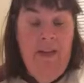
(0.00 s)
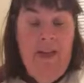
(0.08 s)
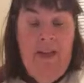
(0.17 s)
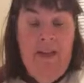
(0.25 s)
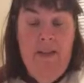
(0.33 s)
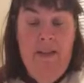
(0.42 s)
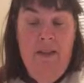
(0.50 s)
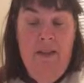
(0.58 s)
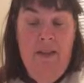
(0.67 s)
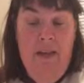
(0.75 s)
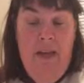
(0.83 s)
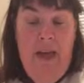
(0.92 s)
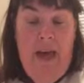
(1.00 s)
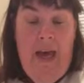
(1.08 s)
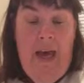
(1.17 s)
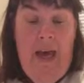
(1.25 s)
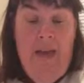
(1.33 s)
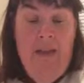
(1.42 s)
it as
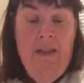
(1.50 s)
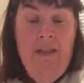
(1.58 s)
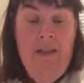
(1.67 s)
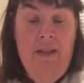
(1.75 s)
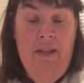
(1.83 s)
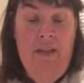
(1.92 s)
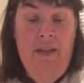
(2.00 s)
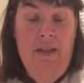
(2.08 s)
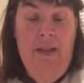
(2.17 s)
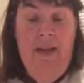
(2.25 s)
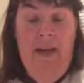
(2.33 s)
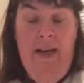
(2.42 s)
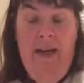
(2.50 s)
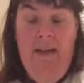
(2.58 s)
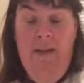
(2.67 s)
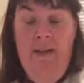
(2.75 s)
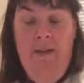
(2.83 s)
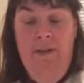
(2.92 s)
a
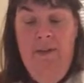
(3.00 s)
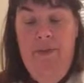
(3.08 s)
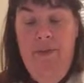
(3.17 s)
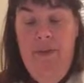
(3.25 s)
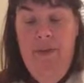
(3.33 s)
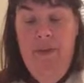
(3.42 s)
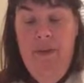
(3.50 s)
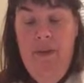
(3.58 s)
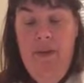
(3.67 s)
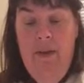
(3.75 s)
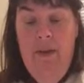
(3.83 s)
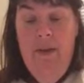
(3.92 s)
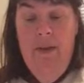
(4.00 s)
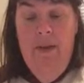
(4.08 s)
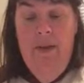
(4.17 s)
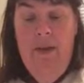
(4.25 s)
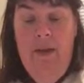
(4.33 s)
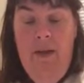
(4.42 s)
kind of
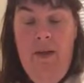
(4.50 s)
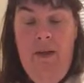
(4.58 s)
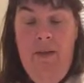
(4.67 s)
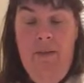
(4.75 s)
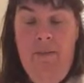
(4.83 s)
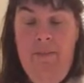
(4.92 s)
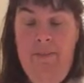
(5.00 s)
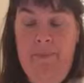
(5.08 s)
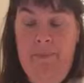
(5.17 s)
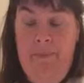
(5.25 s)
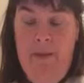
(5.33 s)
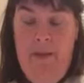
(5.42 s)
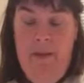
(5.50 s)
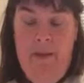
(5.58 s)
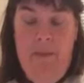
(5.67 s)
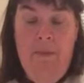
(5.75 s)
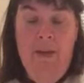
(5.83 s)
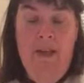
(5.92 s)
and
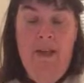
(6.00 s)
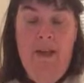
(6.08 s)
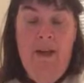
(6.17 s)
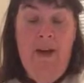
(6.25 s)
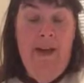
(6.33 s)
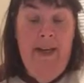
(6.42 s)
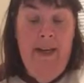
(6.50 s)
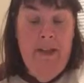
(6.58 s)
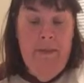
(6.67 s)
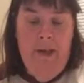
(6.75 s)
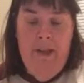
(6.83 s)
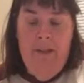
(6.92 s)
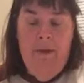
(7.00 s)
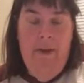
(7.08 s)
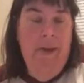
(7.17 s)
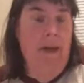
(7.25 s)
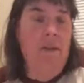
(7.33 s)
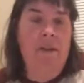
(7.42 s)
I'm looking at the Arcades Project
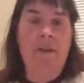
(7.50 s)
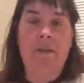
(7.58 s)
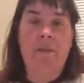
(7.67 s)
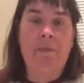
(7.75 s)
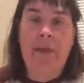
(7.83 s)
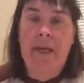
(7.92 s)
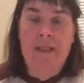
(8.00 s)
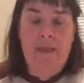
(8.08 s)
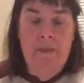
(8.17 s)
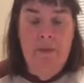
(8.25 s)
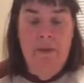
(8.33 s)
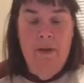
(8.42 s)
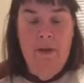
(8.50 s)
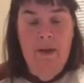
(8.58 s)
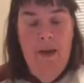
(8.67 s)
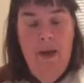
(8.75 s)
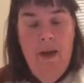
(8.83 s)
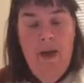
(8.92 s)
right now, which is an amazing book.
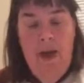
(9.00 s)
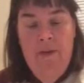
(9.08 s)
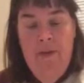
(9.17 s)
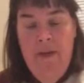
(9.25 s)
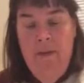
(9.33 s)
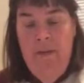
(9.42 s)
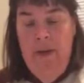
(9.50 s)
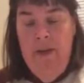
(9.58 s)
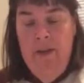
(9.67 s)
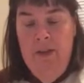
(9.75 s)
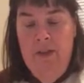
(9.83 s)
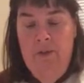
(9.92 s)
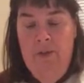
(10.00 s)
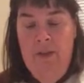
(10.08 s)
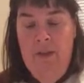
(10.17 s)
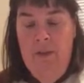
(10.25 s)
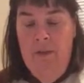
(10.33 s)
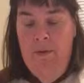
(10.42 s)
I've only read just
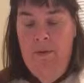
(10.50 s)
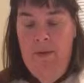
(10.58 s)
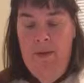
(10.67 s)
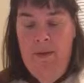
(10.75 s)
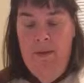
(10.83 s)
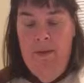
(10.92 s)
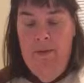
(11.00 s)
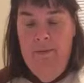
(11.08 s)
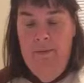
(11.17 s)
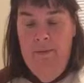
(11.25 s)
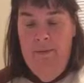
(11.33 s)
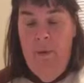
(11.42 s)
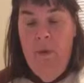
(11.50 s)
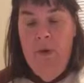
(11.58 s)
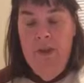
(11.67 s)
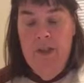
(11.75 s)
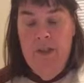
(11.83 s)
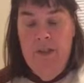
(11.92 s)
little
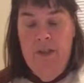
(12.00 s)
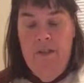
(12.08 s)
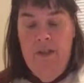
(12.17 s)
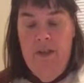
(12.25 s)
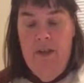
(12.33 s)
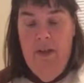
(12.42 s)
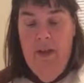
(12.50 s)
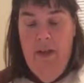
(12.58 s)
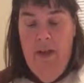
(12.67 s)
portions of it,